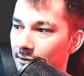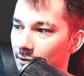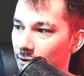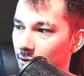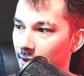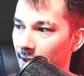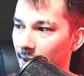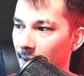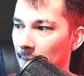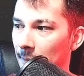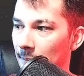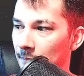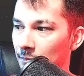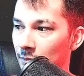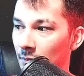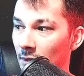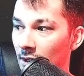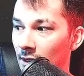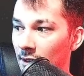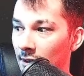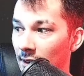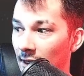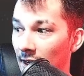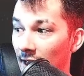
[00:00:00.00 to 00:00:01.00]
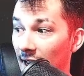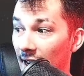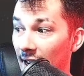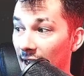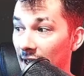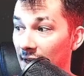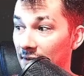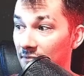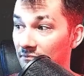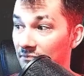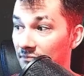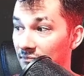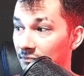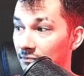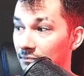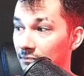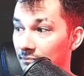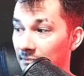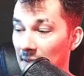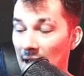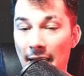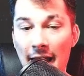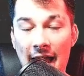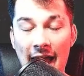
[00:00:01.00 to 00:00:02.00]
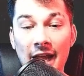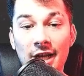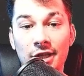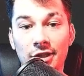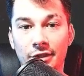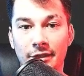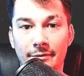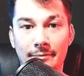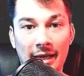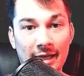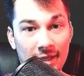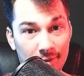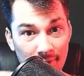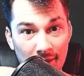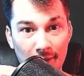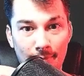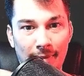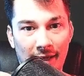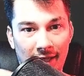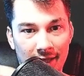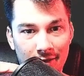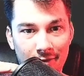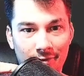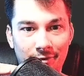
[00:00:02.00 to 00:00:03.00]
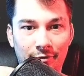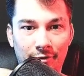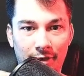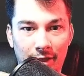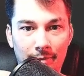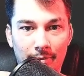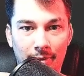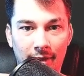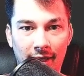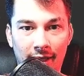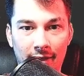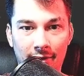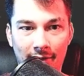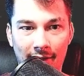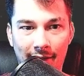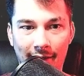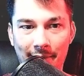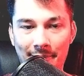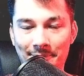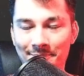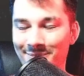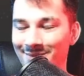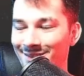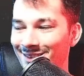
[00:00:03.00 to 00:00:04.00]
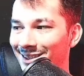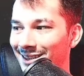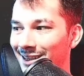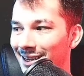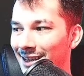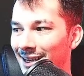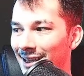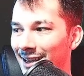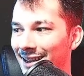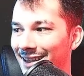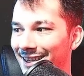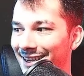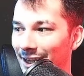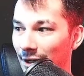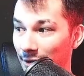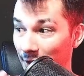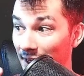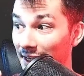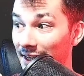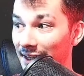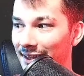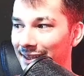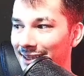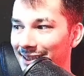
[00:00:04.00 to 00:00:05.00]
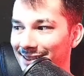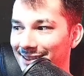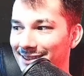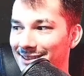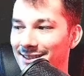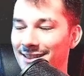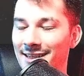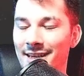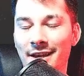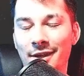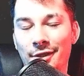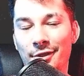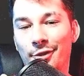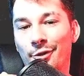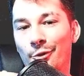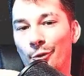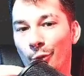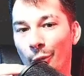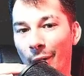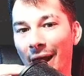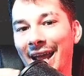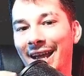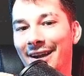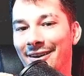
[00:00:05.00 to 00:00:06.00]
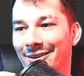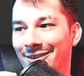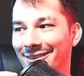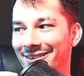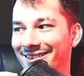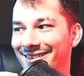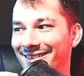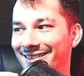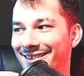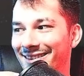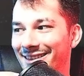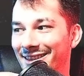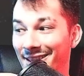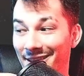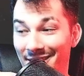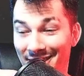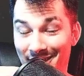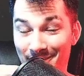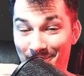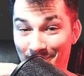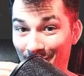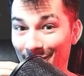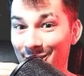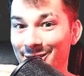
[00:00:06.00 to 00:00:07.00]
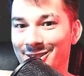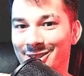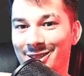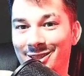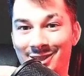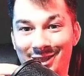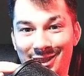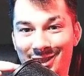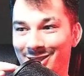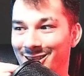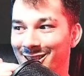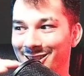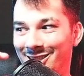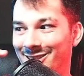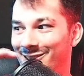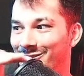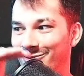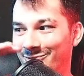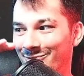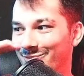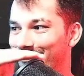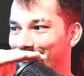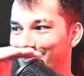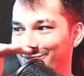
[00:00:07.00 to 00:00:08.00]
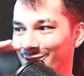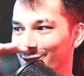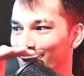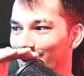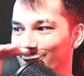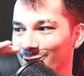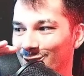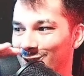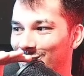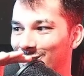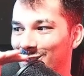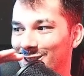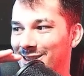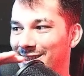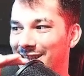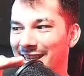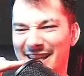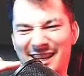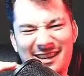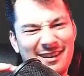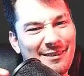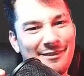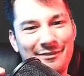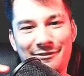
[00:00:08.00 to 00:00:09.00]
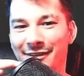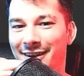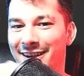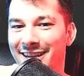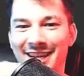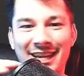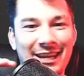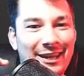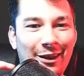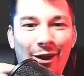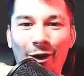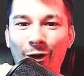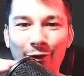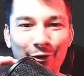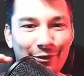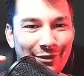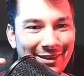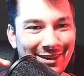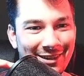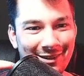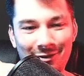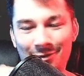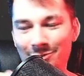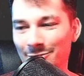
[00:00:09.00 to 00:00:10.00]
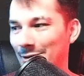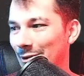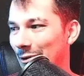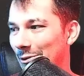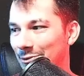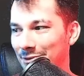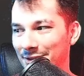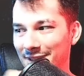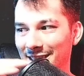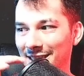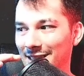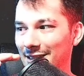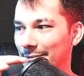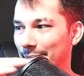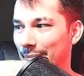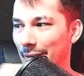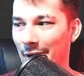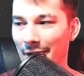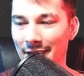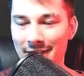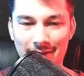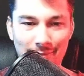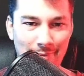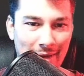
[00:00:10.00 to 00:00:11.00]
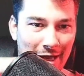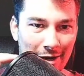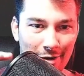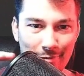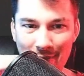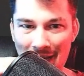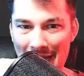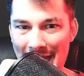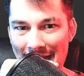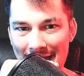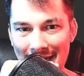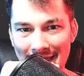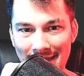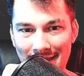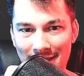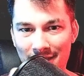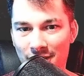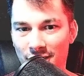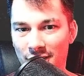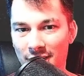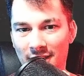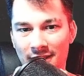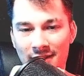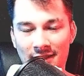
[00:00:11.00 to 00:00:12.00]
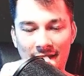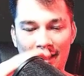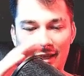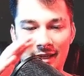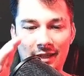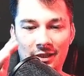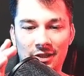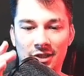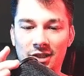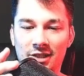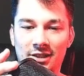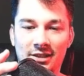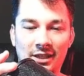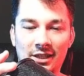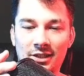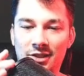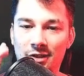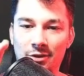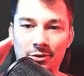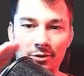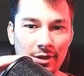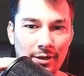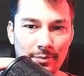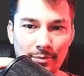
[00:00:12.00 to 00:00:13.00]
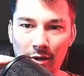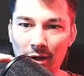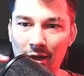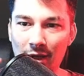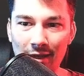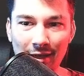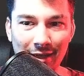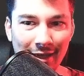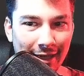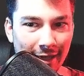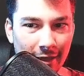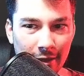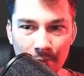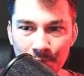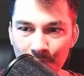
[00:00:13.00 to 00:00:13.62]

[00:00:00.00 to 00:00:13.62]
okay? And that actually makes me the best free-to-play, okay? Now, get this. The whale, the person who's just like a fucking dolphin, only bought the battle pass, and she said she only bought like